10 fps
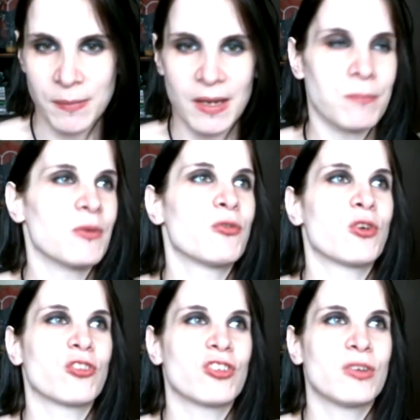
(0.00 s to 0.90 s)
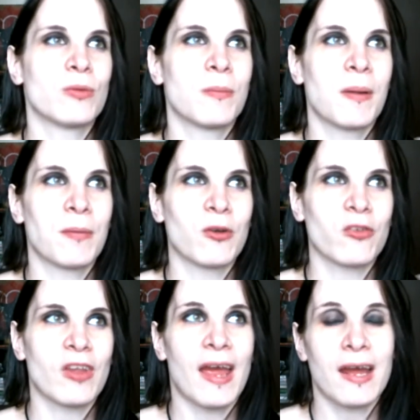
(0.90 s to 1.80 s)
and before she remembers
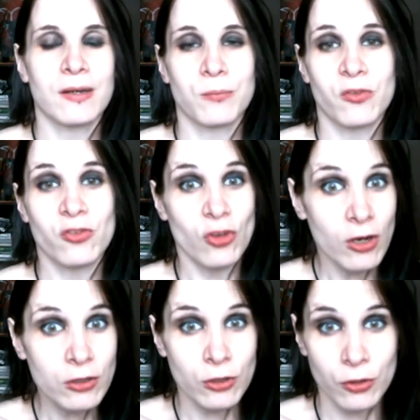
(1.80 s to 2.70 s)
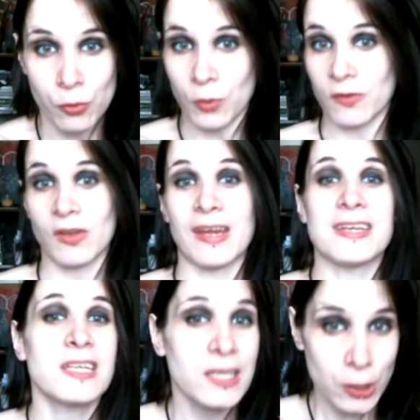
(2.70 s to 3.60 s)
that Adam's daughter, who is a
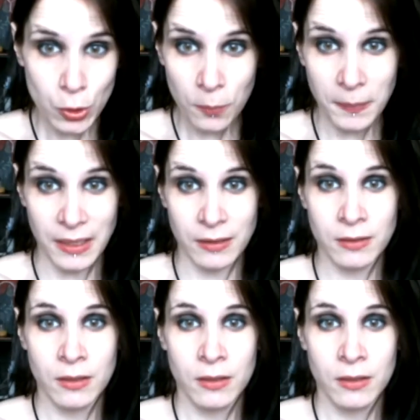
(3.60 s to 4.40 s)
human,